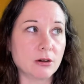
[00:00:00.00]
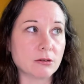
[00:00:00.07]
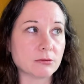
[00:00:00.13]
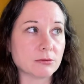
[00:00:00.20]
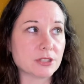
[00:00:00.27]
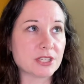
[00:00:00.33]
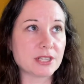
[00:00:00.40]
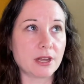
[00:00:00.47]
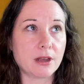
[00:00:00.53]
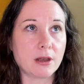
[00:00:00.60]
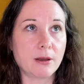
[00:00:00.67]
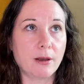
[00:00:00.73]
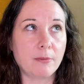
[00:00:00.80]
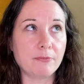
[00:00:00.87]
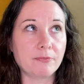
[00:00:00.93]

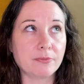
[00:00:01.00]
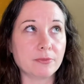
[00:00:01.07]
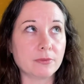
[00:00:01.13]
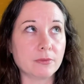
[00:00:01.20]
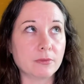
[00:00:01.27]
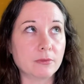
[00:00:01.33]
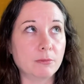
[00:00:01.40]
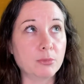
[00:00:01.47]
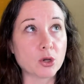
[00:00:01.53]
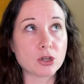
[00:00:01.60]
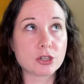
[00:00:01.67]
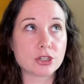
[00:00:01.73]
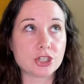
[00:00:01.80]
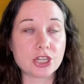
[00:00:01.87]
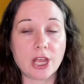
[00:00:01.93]
some
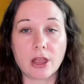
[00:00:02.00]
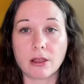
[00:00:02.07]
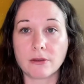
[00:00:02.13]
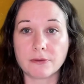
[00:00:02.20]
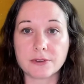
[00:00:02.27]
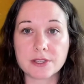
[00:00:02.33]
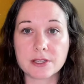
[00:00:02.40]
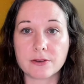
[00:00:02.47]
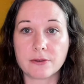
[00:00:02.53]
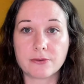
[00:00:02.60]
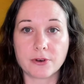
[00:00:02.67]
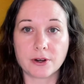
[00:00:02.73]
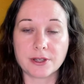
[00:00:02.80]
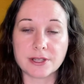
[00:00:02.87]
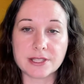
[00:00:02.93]
bookshelves,
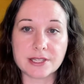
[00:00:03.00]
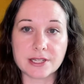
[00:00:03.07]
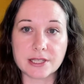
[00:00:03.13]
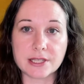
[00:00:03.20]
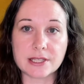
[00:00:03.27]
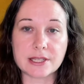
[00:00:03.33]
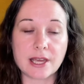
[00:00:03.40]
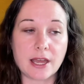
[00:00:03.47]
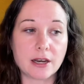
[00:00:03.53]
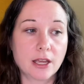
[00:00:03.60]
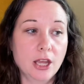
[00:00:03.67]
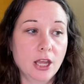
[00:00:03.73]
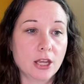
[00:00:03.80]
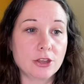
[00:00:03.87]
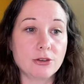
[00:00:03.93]
for instance, that
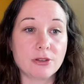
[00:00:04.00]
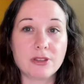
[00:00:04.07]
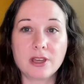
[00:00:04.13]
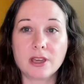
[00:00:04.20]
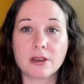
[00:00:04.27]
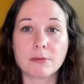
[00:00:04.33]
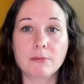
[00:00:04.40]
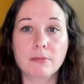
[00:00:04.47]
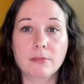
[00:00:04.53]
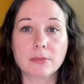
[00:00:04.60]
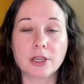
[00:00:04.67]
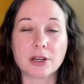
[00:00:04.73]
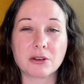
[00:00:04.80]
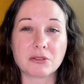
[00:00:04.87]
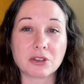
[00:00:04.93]
you think,
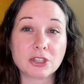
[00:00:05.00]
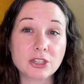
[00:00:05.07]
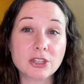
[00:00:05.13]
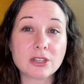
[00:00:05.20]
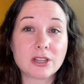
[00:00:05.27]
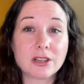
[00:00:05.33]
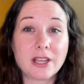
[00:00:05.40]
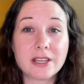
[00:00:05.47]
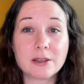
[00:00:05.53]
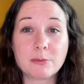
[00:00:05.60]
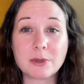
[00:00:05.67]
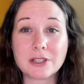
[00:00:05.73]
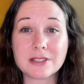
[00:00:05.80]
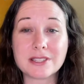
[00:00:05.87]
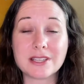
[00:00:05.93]
look like
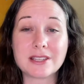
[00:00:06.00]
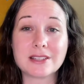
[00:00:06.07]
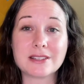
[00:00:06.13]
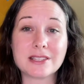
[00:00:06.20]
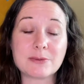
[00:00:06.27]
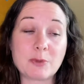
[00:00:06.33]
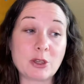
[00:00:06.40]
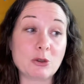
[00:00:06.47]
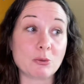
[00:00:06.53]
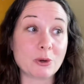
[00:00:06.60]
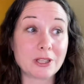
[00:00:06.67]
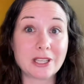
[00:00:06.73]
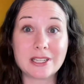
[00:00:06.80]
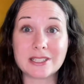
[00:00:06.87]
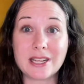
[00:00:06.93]
built-ins, but you
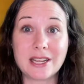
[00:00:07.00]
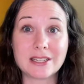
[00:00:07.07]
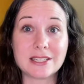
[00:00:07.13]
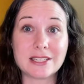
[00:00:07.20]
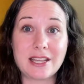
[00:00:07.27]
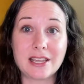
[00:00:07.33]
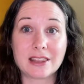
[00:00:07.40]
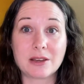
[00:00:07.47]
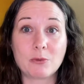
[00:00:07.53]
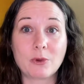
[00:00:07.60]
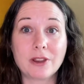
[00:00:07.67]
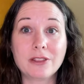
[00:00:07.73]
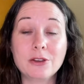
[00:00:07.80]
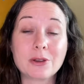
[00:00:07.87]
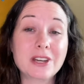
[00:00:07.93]
really intend to take them
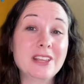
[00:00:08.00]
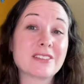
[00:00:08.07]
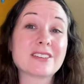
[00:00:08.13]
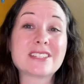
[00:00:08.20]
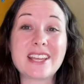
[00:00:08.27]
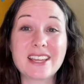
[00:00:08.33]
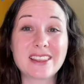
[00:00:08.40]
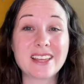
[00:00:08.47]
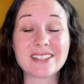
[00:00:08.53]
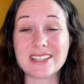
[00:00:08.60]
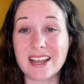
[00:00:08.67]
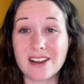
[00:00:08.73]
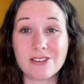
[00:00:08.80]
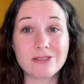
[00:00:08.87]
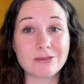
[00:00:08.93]
with, you can either take that
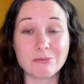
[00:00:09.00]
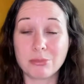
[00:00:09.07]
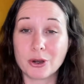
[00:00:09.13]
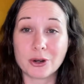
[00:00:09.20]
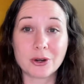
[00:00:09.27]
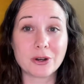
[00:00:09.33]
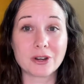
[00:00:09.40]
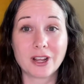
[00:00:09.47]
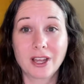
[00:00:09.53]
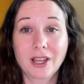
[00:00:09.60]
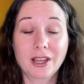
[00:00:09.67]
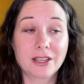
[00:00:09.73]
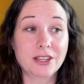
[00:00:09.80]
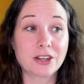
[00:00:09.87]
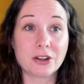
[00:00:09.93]
down and put it,
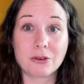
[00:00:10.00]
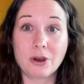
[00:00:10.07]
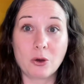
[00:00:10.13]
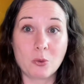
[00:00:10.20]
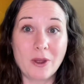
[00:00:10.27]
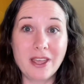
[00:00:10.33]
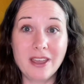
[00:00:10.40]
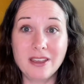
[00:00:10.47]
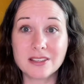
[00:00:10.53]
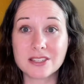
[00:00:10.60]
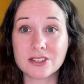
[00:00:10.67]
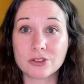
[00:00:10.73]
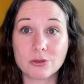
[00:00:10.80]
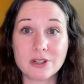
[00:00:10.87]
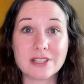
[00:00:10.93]
away,
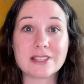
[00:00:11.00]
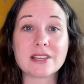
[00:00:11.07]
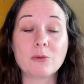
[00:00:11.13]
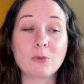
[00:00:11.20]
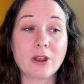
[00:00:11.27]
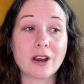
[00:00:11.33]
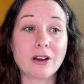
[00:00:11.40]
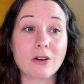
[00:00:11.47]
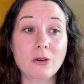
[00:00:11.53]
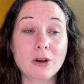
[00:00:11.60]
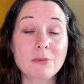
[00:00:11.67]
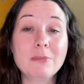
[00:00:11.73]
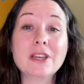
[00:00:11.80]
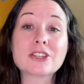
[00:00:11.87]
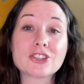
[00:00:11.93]
store it somewhere,
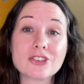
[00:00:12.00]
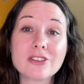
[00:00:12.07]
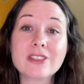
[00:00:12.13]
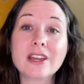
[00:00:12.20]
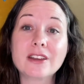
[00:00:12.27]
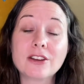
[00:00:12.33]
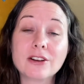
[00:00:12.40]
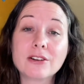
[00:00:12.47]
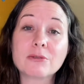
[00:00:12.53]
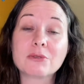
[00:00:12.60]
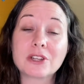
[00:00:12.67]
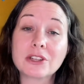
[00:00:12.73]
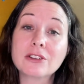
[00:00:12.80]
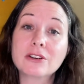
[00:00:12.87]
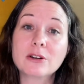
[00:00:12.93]
or make sure that your
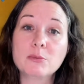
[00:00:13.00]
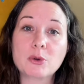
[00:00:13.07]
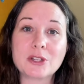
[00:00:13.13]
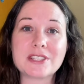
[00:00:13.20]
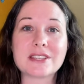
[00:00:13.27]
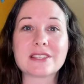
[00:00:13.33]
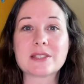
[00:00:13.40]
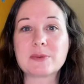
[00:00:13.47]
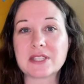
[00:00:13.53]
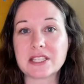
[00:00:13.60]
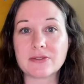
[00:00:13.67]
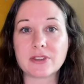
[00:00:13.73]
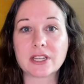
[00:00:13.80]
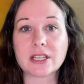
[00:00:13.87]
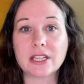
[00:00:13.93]
realtor puts it
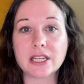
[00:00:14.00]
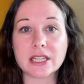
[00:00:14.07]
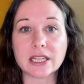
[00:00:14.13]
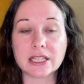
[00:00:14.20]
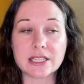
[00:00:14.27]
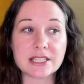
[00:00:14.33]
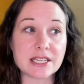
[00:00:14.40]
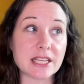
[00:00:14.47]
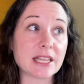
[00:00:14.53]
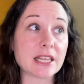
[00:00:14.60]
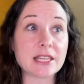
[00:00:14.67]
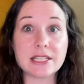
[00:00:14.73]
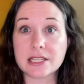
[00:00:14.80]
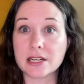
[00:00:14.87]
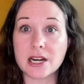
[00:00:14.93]
specifically in the listing that
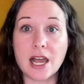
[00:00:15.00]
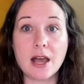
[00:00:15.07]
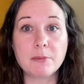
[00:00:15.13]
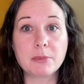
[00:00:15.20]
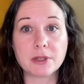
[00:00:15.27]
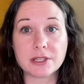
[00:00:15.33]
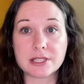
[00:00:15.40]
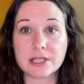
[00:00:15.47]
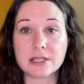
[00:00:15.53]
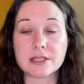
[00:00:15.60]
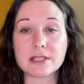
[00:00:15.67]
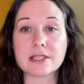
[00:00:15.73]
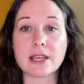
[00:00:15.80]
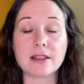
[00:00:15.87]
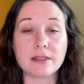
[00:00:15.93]
these are not
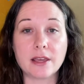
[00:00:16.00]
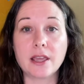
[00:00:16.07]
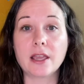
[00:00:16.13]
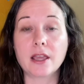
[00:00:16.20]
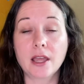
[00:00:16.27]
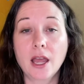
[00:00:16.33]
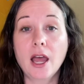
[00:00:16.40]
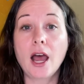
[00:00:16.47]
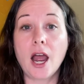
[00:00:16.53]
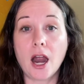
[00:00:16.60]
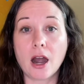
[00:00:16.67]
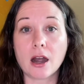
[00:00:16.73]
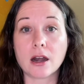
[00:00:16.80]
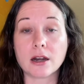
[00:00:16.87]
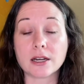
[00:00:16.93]
built-ins and they
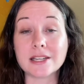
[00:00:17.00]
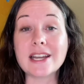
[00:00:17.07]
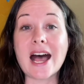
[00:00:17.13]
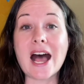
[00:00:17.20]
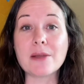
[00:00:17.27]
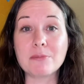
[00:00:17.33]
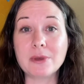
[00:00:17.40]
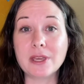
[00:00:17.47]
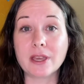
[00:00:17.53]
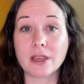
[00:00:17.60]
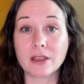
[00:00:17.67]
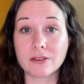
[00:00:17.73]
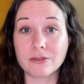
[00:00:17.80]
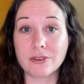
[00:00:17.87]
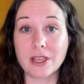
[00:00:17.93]
are not being
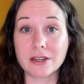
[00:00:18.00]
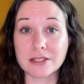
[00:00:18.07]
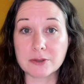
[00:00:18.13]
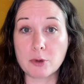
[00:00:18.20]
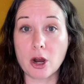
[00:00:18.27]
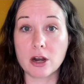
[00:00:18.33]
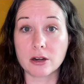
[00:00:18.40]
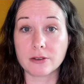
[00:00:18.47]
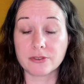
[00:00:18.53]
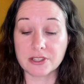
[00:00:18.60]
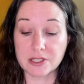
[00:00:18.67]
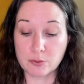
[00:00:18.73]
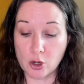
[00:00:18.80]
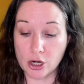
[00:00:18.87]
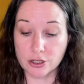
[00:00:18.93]
conveyed as part of
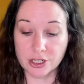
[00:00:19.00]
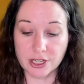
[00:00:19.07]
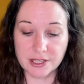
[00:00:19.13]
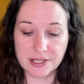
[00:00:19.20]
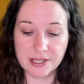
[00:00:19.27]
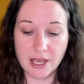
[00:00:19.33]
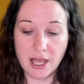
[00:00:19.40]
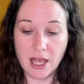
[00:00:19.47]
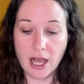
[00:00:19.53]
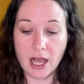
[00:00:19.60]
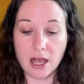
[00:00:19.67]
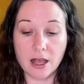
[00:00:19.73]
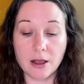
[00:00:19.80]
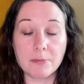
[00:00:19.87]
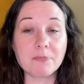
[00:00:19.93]
this purchase.
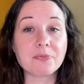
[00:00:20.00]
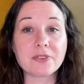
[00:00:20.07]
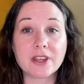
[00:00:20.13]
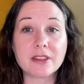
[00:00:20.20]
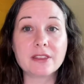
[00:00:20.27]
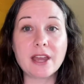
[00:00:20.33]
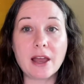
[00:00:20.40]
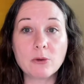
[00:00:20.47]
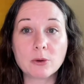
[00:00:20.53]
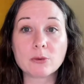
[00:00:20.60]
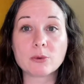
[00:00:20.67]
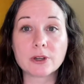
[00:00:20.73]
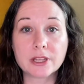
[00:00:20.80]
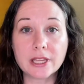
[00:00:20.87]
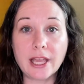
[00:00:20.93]
That would
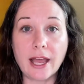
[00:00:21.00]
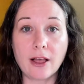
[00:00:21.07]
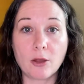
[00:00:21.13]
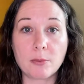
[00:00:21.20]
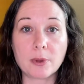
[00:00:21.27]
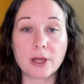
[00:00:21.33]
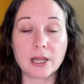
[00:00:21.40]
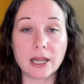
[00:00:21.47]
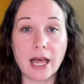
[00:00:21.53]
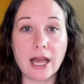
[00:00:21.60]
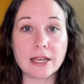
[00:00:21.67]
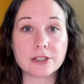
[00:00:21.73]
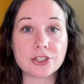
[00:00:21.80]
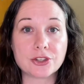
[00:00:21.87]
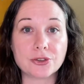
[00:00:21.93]
really help a
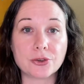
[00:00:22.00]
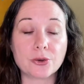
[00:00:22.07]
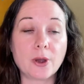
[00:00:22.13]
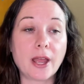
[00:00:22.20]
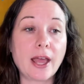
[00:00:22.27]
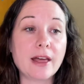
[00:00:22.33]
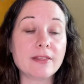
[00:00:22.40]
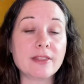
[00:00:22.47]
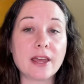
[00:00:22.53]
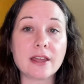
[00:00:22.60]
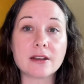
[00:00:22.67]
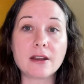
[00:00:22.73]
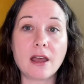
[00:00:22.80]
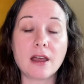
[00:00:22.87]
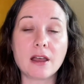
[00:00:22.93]
lot too. And
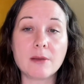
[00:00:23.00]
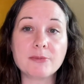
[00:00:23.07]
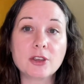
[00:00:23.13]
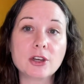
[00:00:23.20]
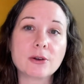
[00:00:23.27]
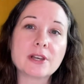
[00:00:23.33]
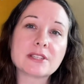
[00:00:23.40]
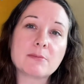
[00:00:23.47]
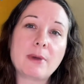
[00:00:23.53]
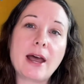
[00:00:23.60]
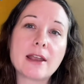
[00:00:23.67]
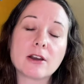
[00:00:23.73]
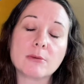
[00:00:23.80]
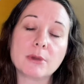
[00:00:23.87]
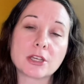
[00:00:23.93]
then, as a
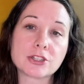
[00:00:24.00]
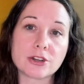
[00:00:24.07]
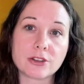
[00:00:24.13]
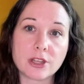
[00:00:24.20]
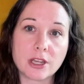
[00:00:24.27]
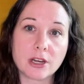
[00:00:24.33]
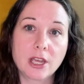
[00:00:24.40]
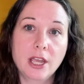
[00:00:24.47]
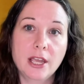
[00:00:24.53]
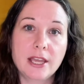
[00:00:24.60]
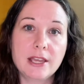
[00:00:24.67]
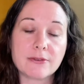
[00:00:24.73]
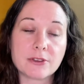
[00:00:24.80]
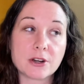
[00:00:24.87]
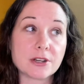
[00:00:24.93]
buyer, make sure that
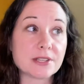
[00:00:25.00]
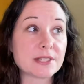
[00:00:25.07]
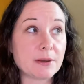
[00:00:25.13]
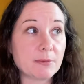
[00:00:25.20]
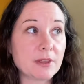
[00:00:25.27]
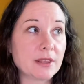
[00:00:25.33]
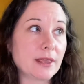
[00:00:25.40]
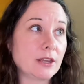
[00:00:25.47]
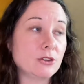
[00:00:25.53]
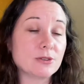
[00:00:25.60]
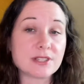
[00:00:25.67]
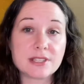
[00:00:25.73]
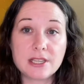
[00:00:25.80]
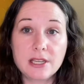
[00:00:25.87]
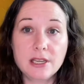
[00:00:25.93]
if there is something that you
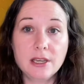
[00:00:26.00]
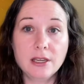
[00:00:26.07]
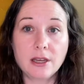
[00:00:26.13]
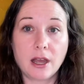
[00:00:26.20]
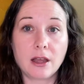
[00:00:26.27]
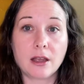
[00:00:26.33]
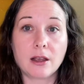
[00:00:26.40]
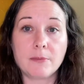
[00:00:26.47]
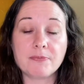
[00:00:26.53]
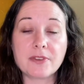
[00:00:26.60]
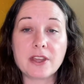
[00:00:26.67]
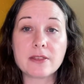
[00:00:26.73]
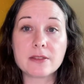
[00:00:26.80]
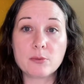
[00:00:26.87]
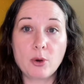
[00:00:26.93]
see
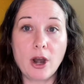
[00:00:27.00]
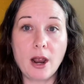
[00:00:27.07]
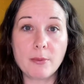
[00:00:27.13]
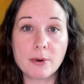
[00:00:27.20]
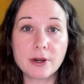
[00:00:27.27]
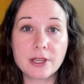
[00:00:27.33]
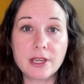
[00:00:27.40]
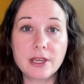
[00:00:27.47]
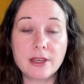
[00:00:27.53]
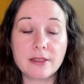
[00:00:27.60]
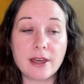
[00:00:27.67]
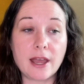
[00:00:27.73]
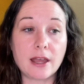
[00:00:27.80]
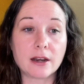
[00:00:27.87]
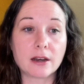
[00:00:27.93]
in the property
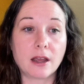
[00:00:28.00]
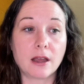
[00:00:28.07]
that